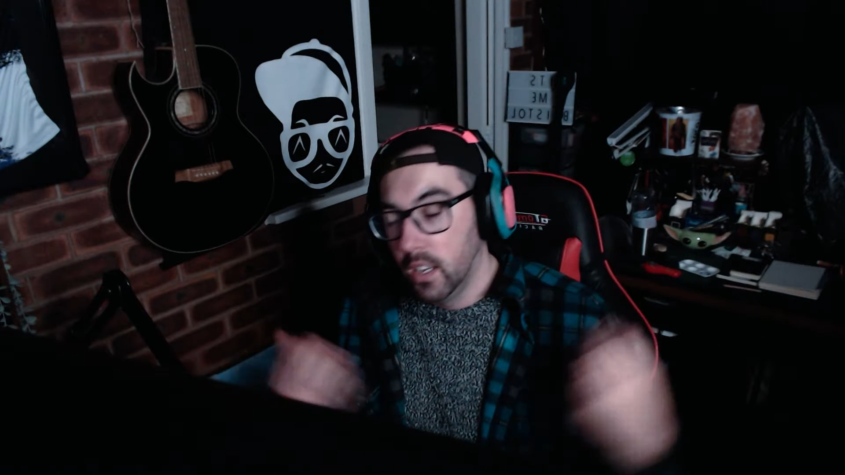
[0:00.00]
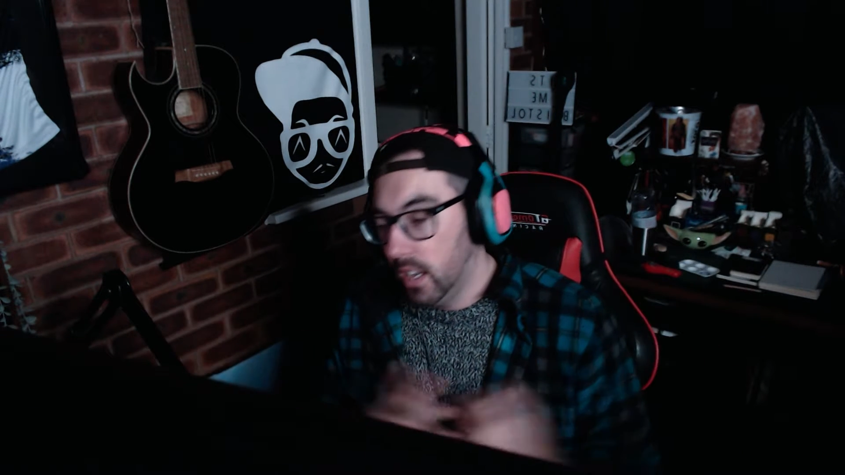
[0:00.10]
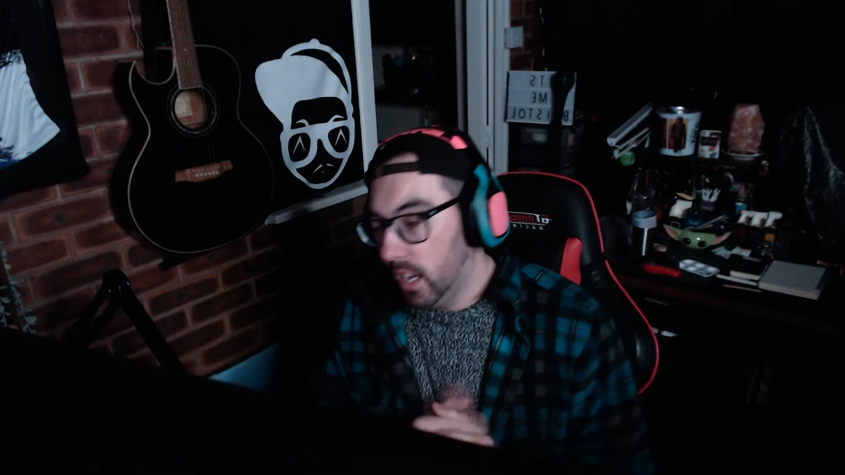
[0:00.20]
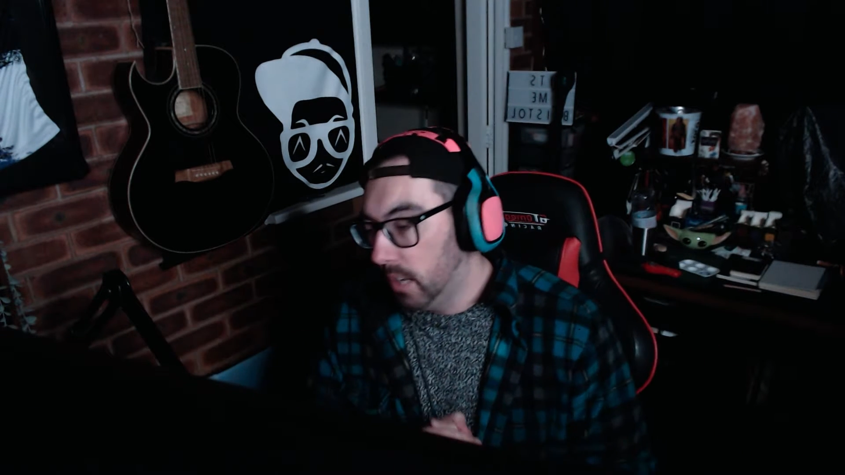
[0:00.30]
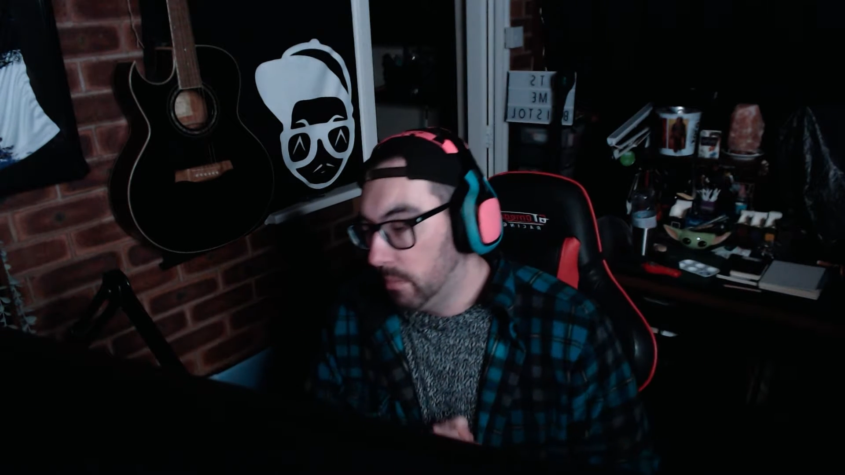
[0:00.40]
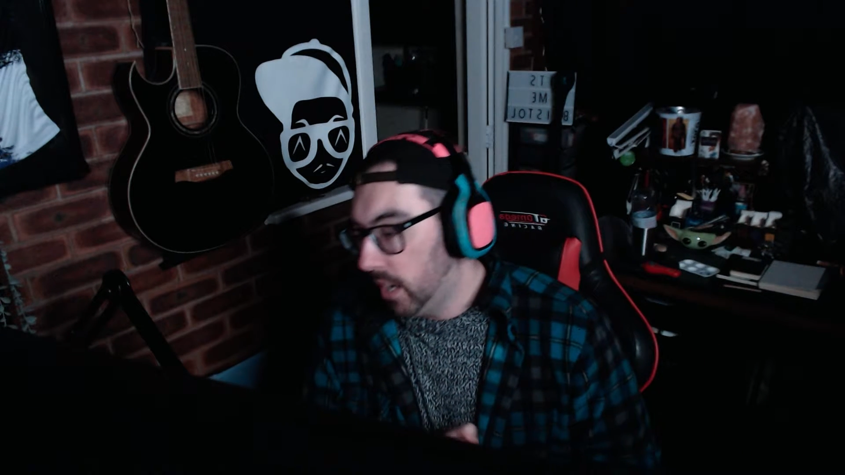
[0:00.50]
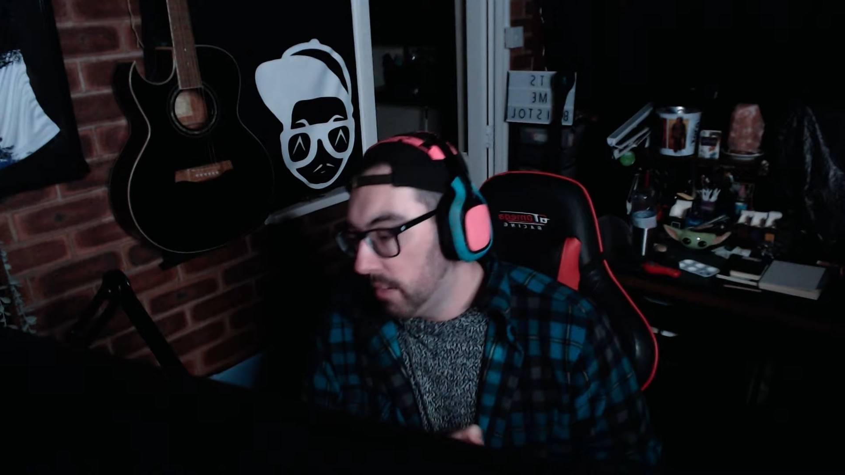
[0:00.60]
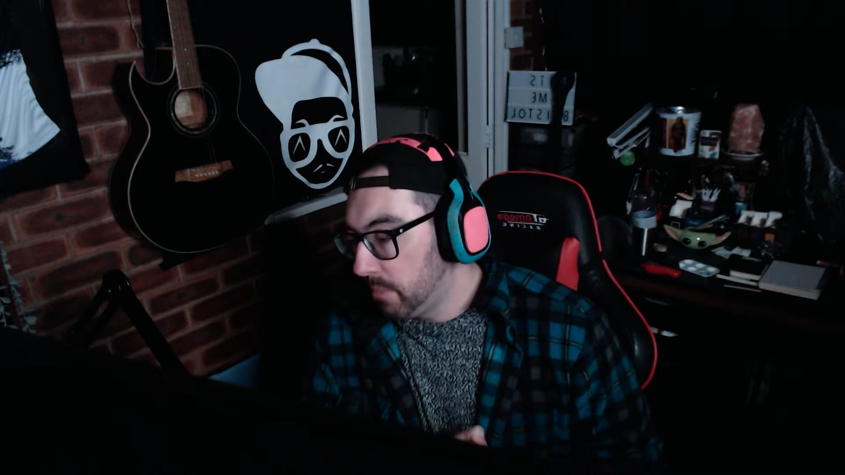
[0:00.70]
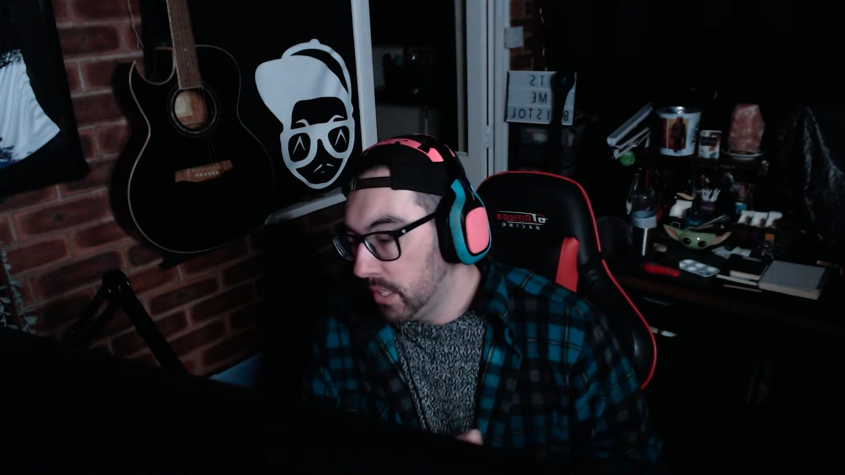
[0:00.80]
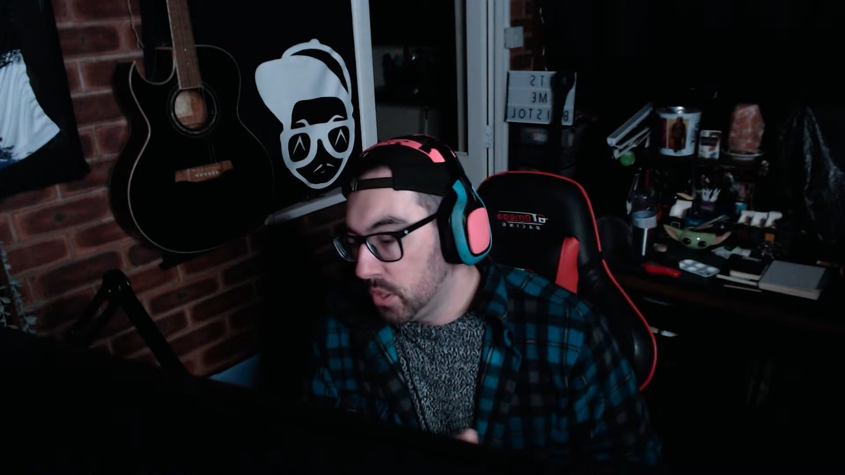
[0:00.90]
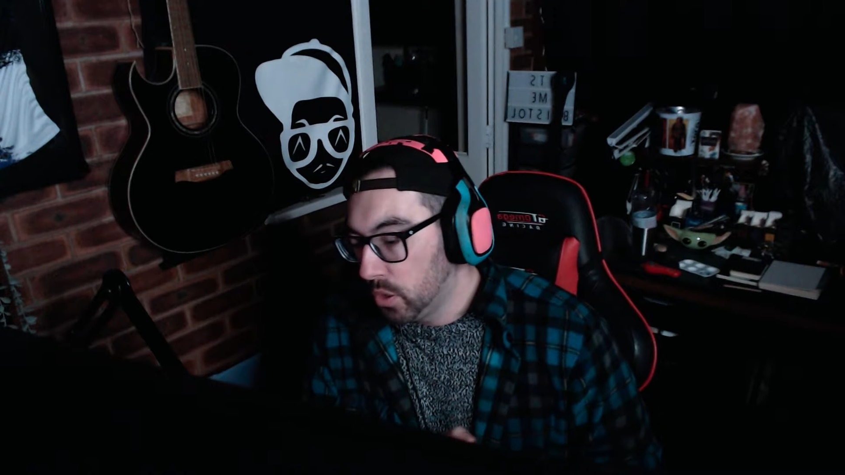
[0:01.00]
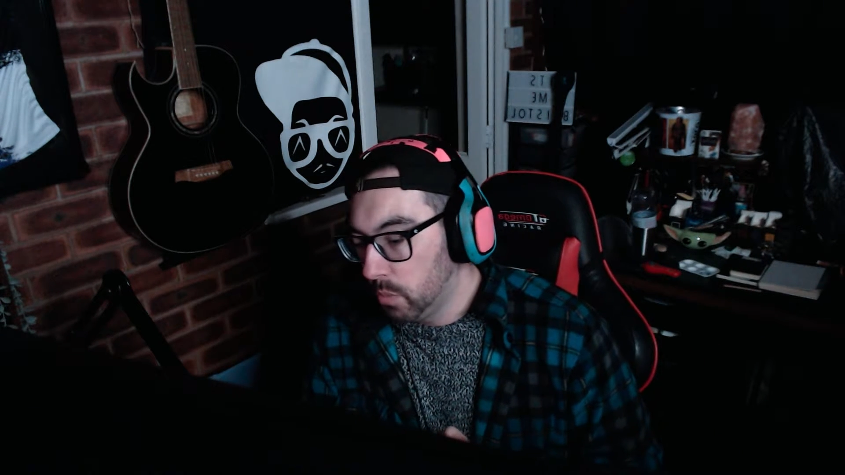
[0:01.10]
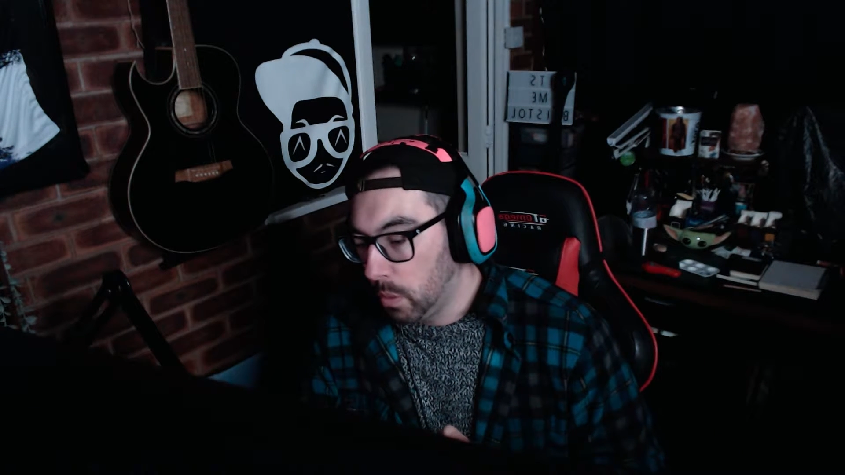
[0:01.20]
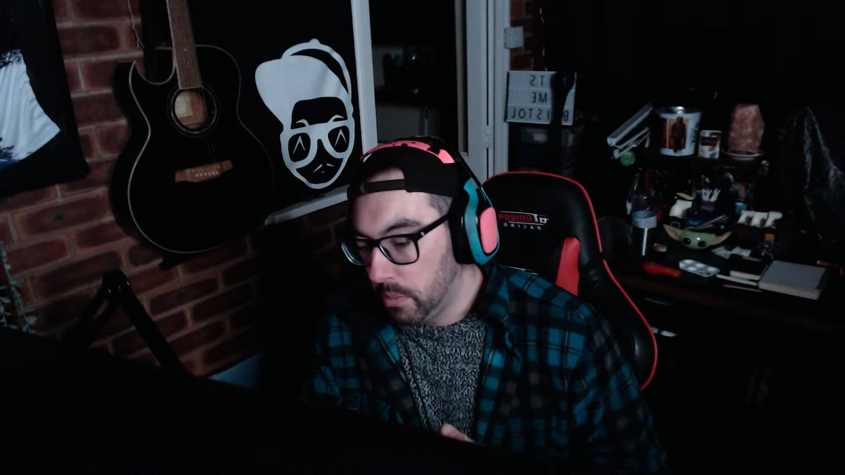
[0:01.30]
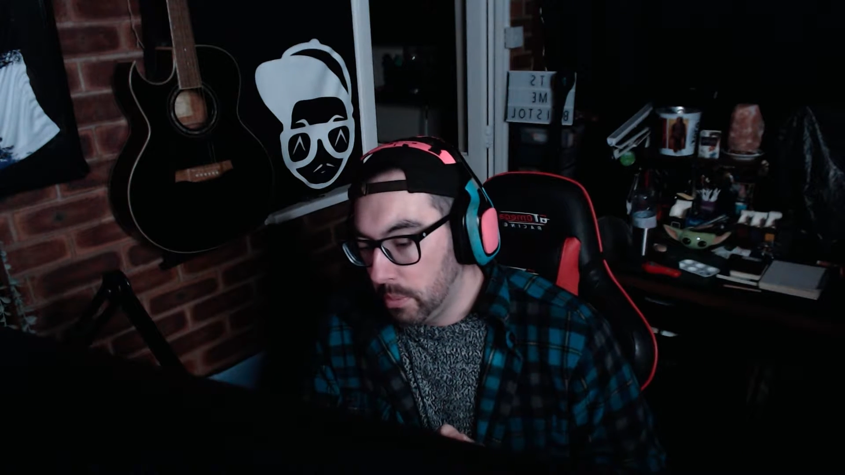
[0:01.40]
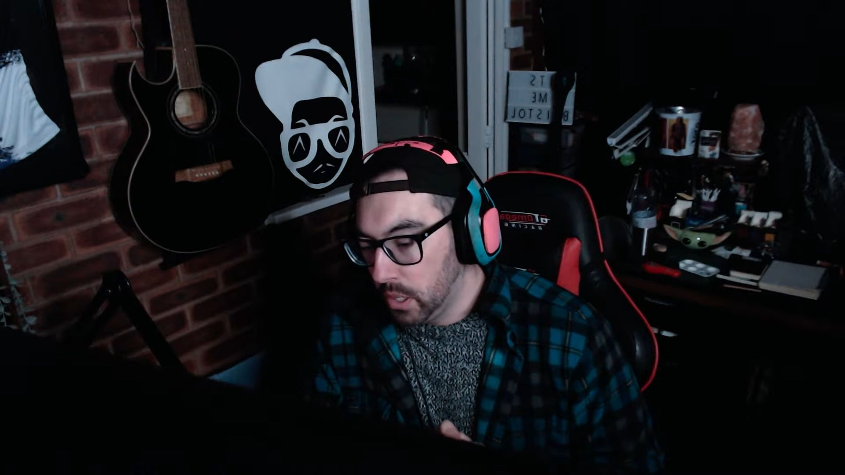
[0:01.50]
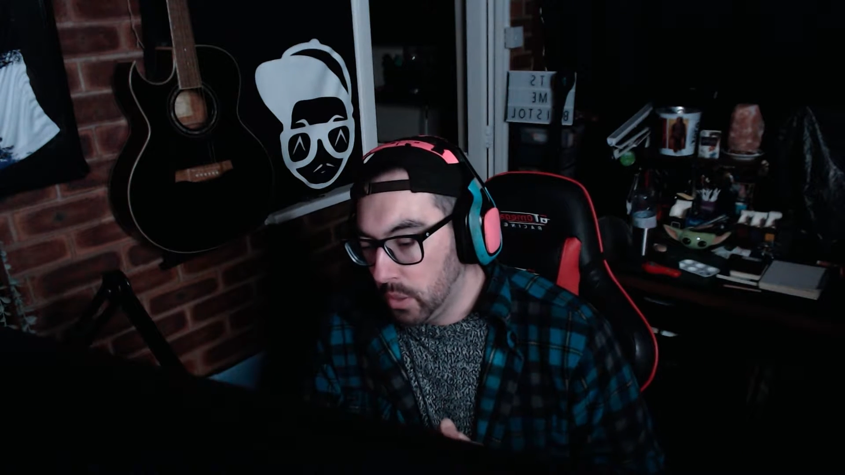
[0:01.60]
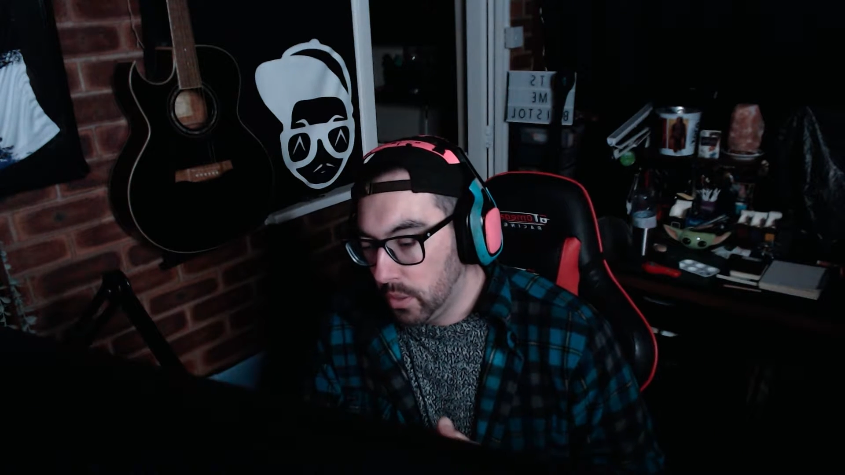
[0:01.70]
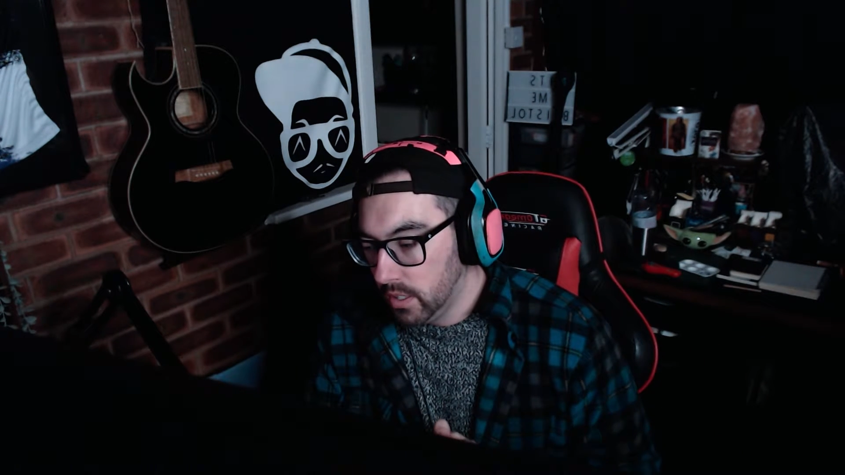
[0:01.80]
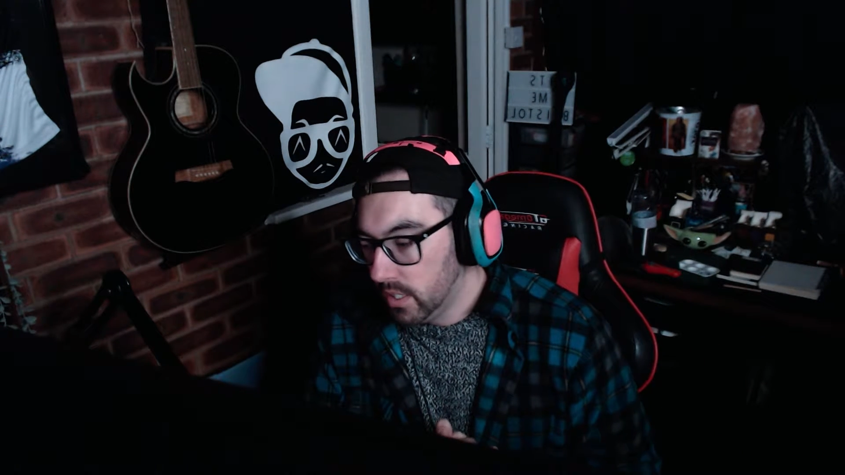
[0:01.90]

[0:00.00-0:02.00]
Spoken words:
I've been enjoying what we've been doing,